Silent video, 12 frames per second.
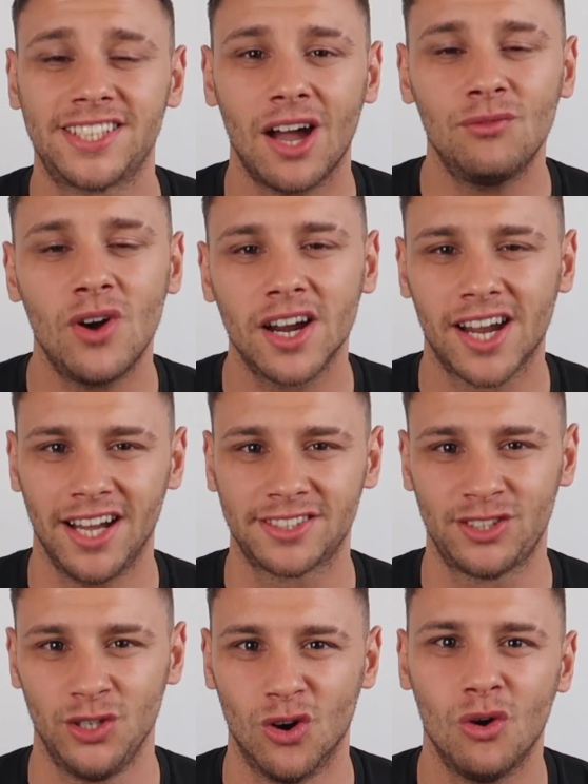Someone
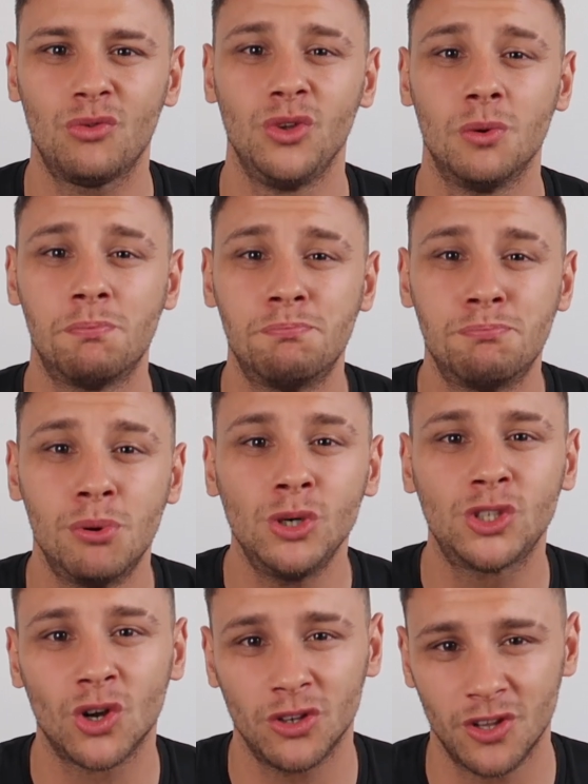cuts you off, you
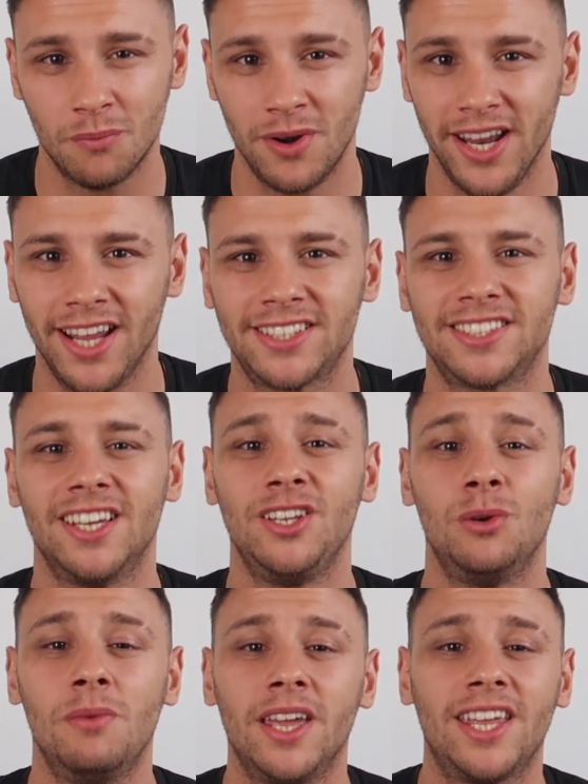push on the brakes,
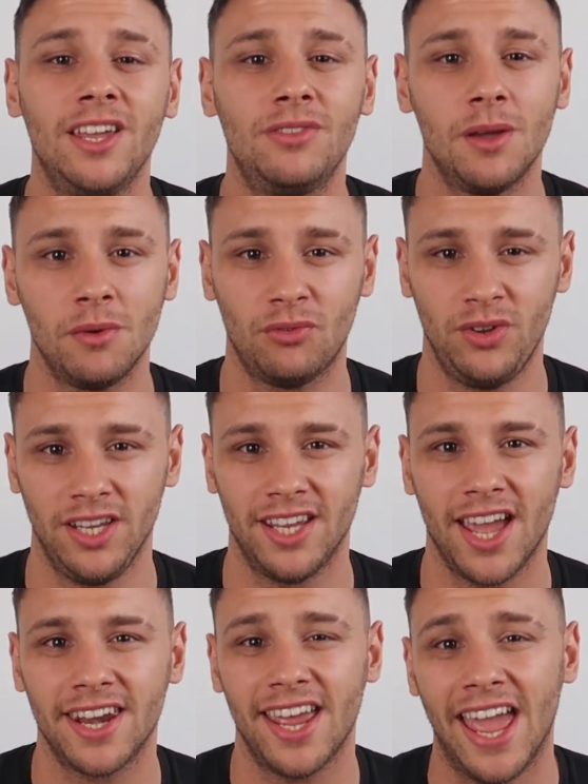you may give them a
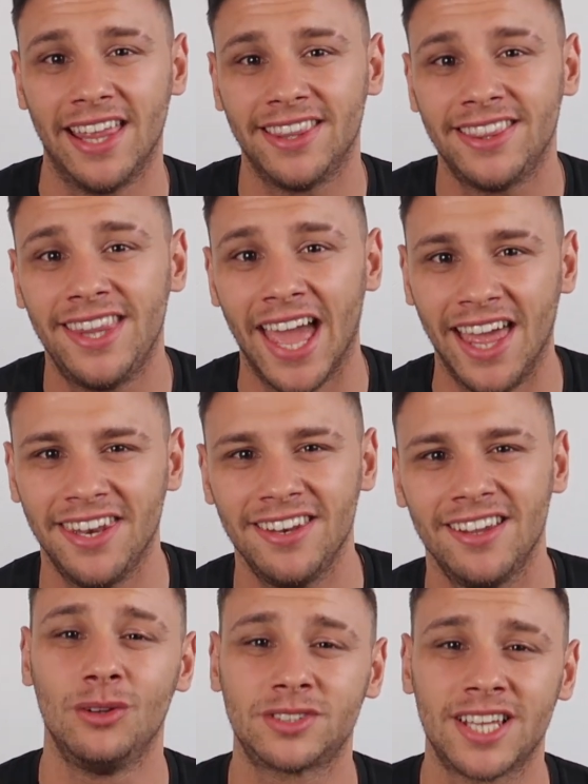finger, and
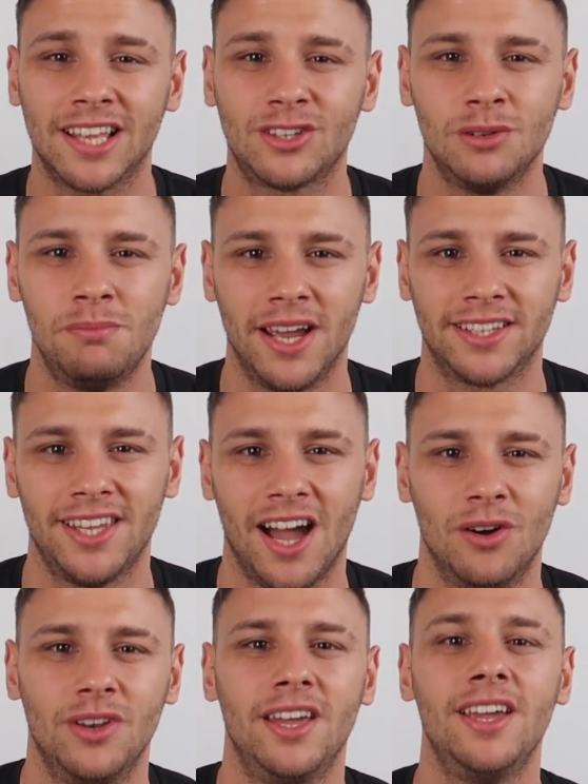then you settle back
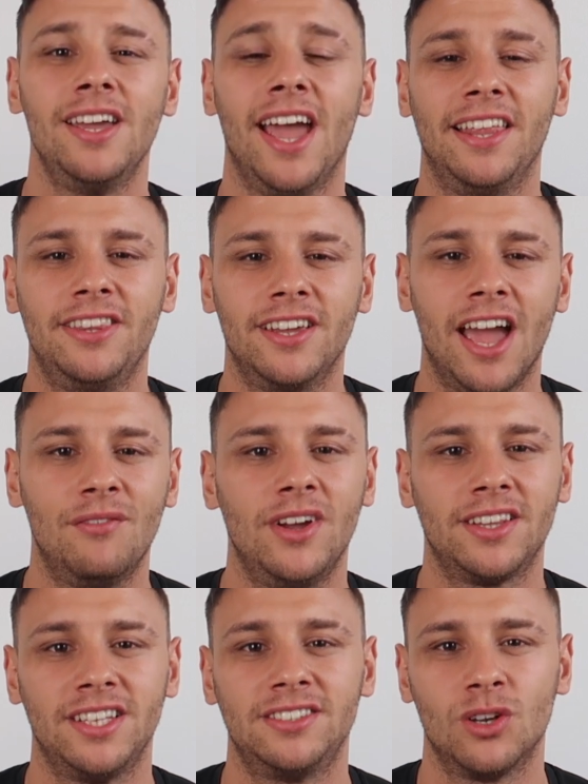down and the
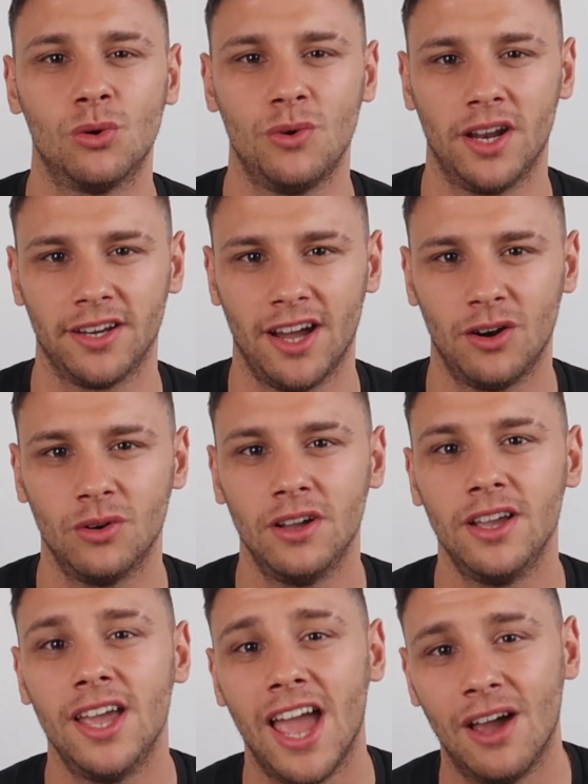event is over now.
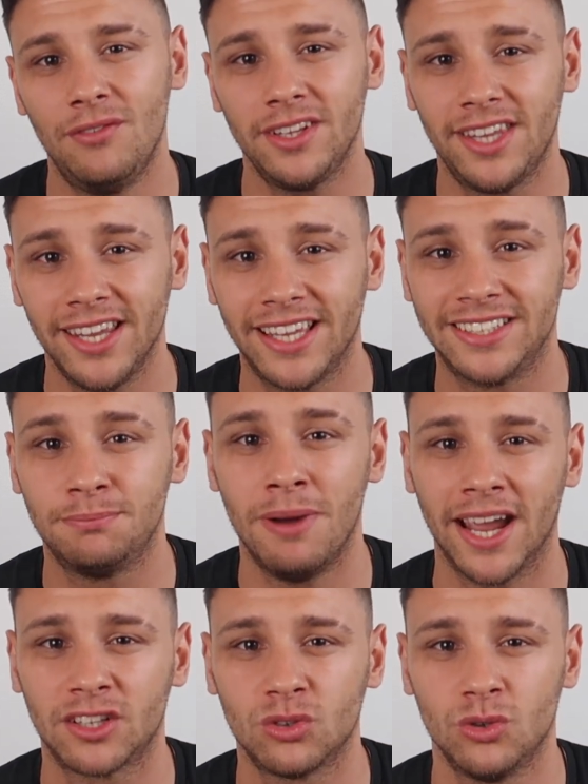Everything is
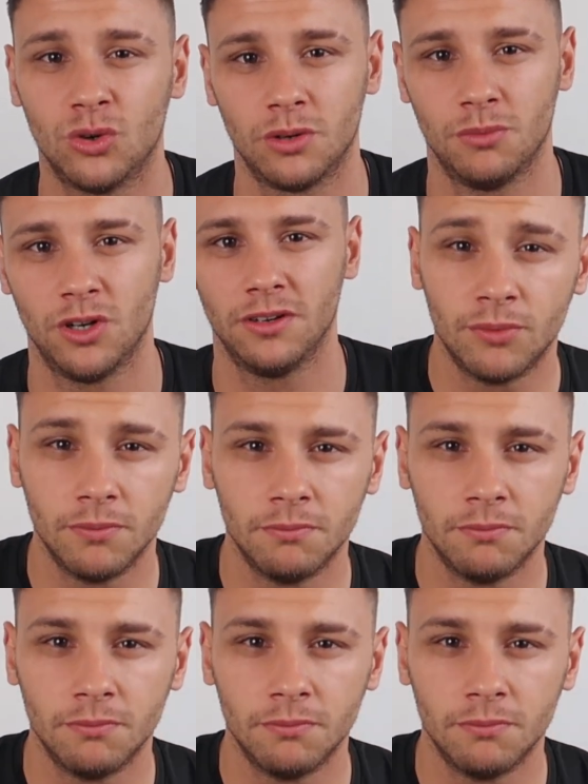back to normal.